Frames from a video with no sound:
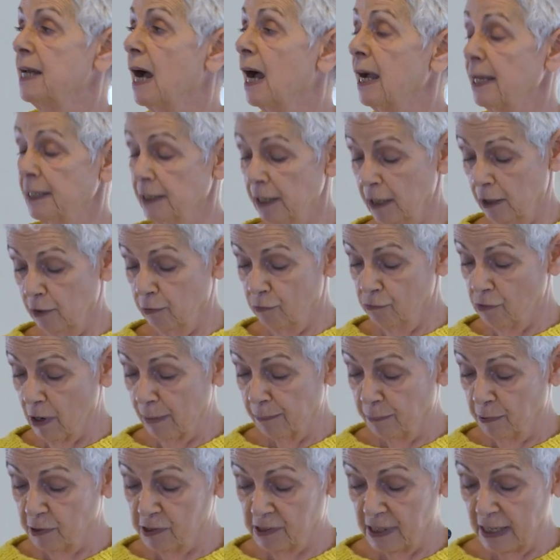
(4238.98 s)
Dinah
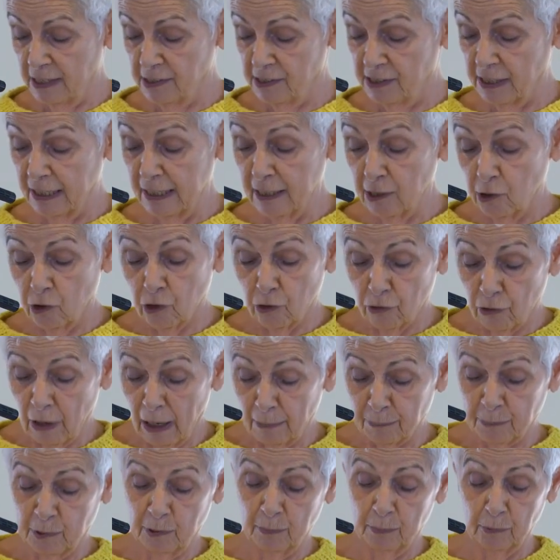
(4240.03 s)
represents
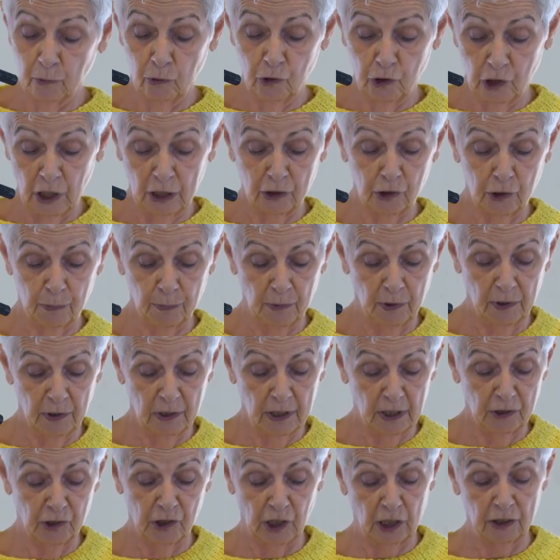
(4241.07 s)
incorruptible judgment,
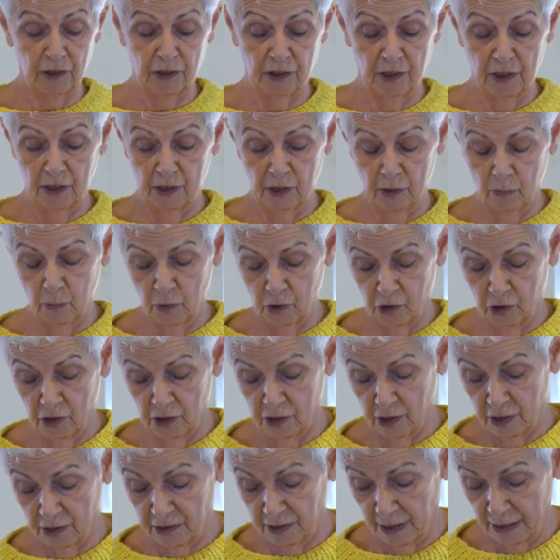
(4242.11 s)
the justice which
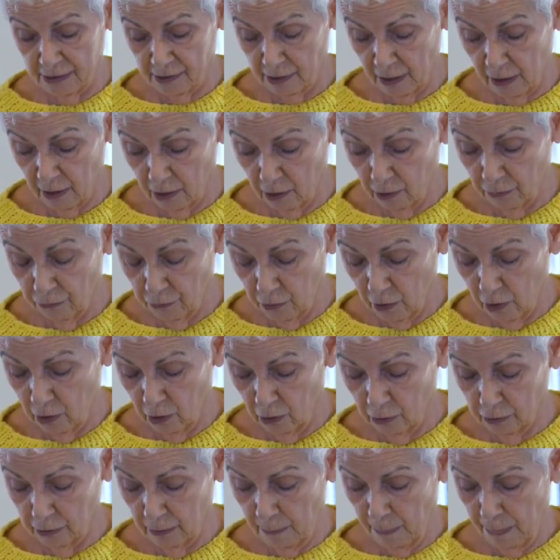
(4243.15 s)
is assessor of
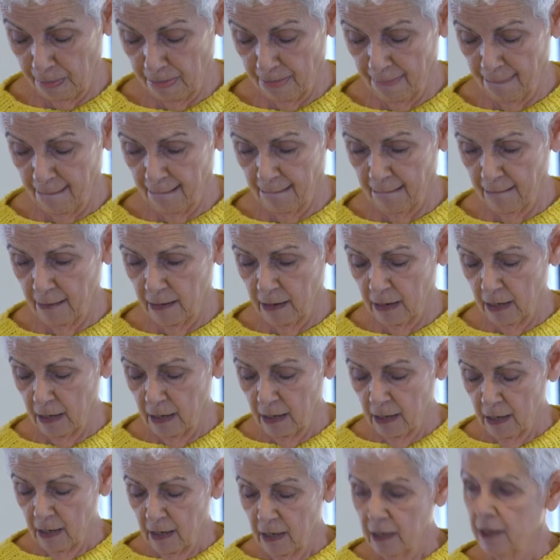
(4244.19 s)
God.
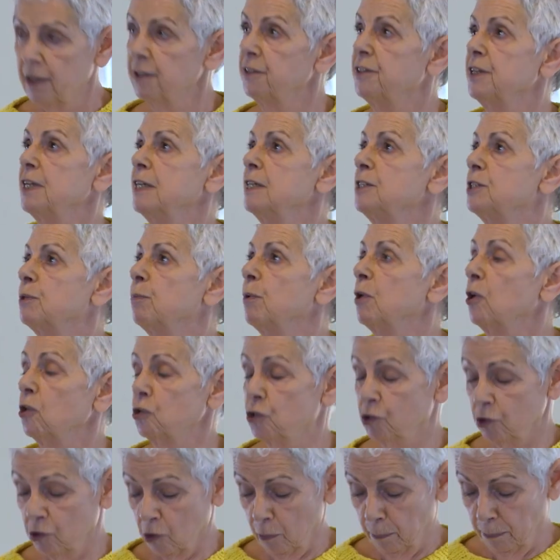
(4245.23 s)
The
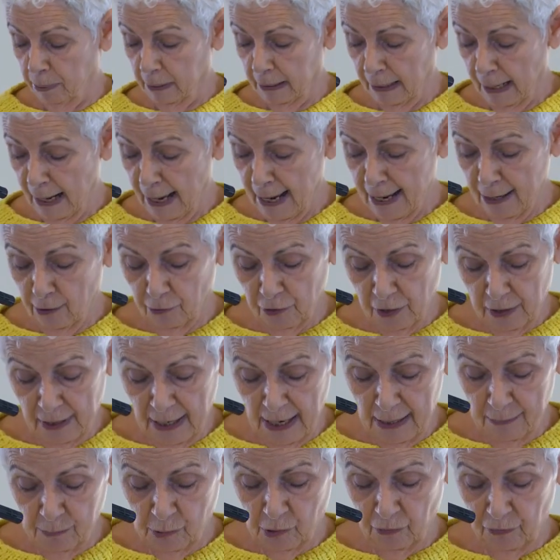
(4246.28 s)
etymological play on the
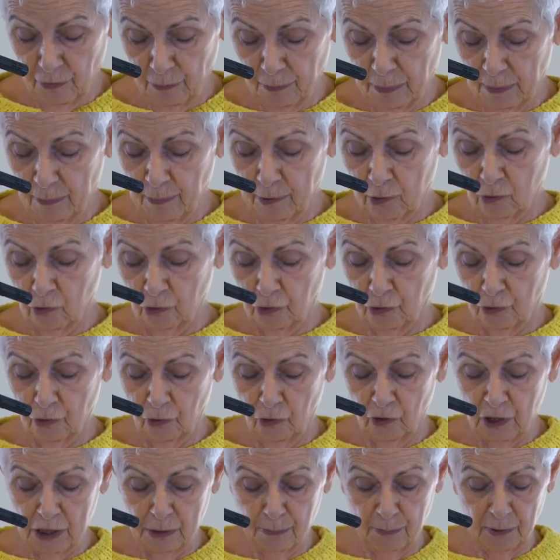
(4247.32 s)
names of the biblical
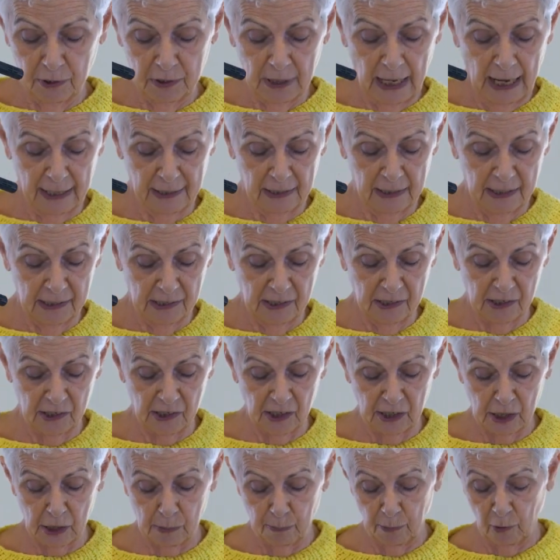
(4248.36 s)
story's protagonists
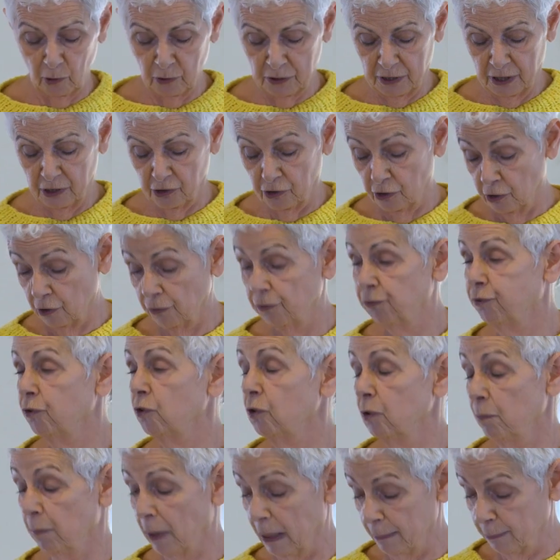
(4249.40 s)
is exploited to the
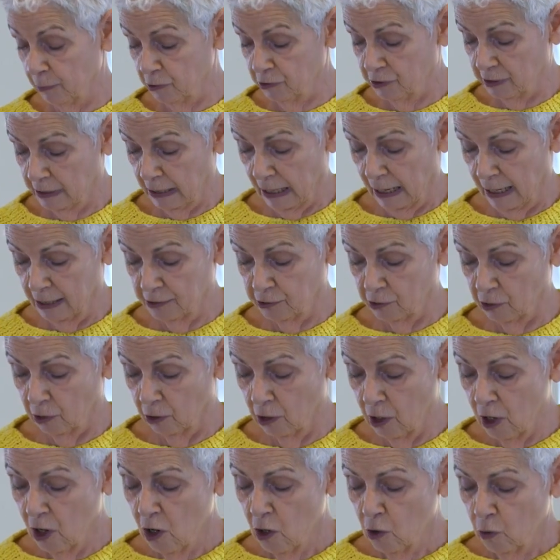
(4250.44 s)
full by
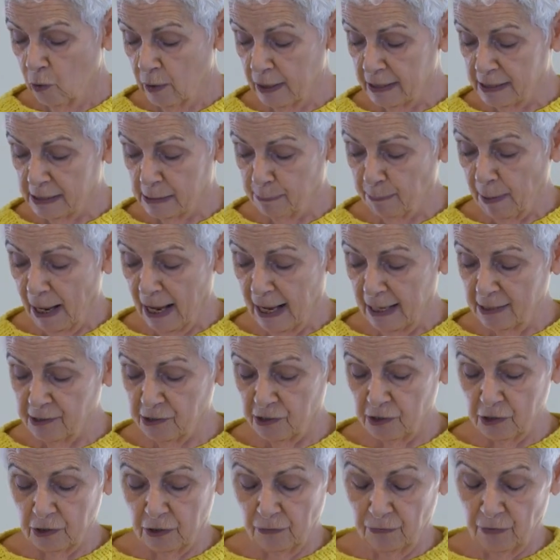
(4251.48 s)
Moscato, who
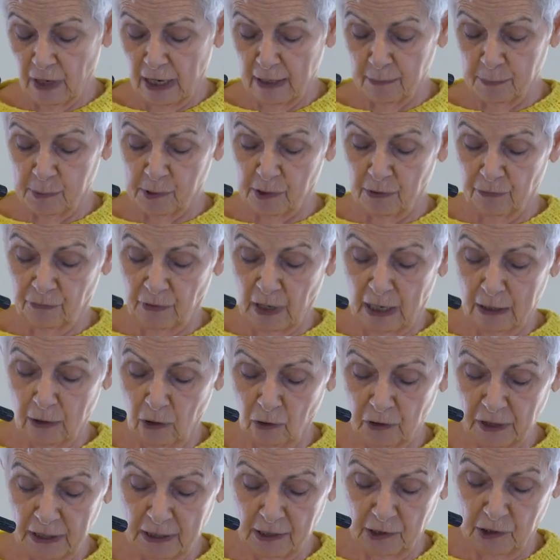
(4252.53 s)
expands and develops the
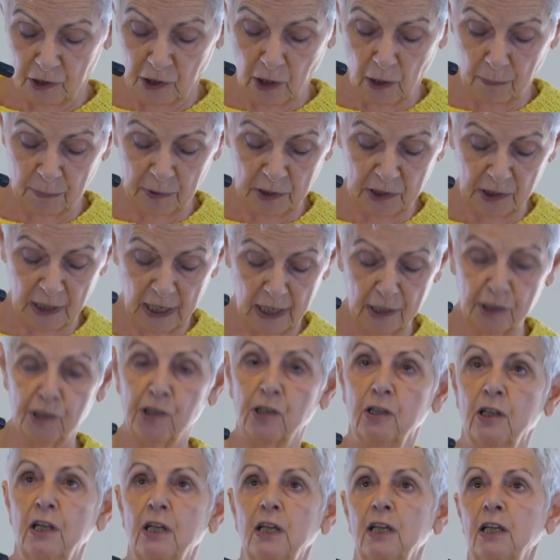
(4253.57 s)
Philonic
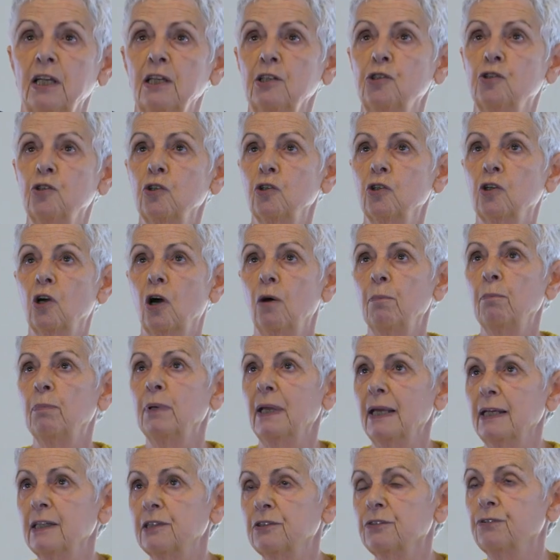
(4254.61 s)
interpretation into a
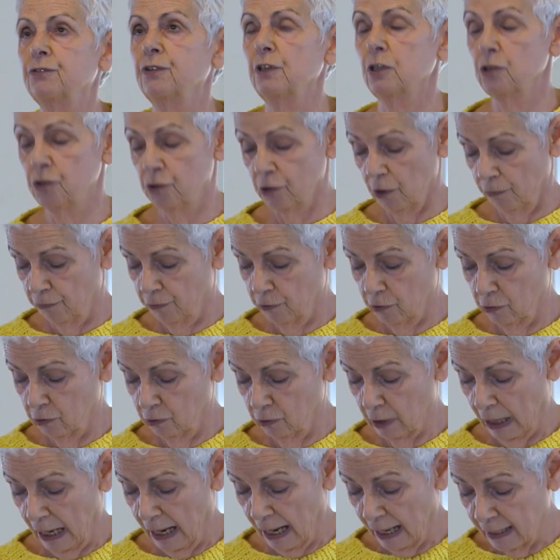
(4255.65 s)
complex
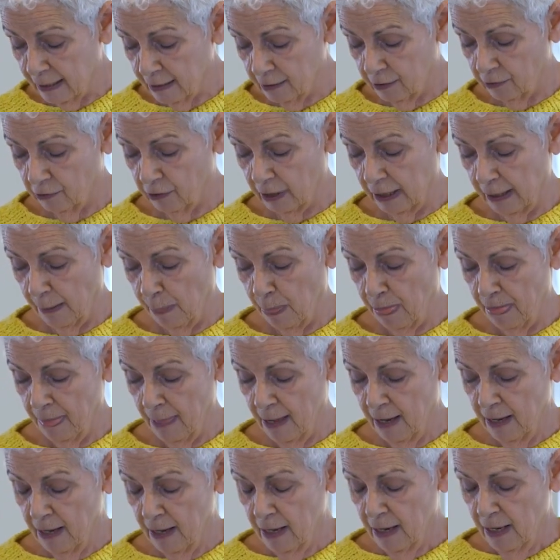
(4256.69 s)
philosophical allegory.
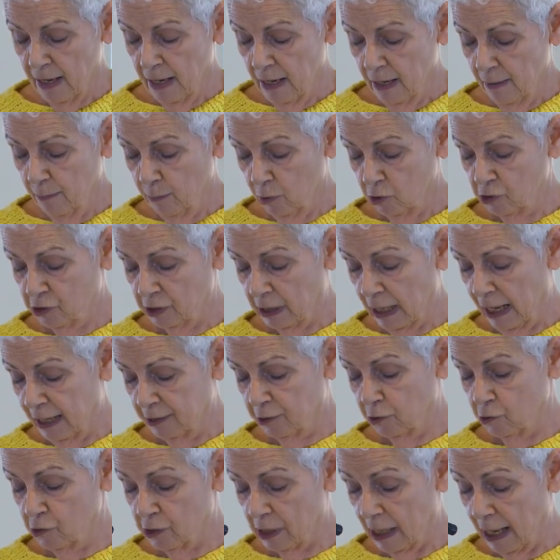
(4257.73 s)
In
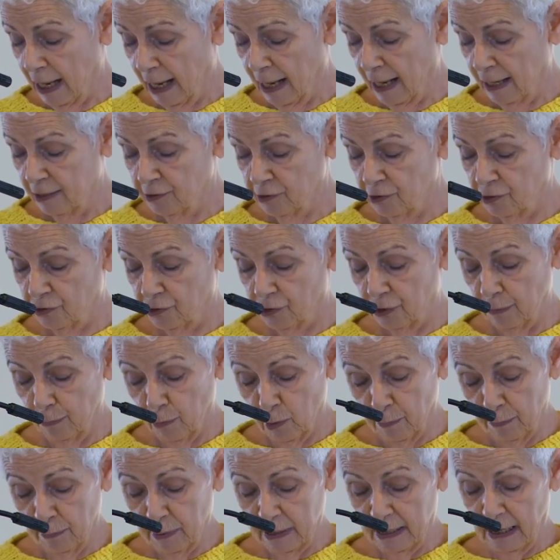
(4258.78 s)
Moscato's hands,
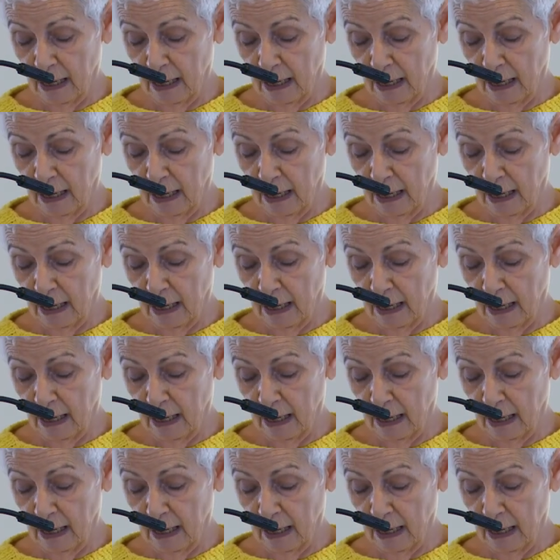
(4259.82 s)
Shimon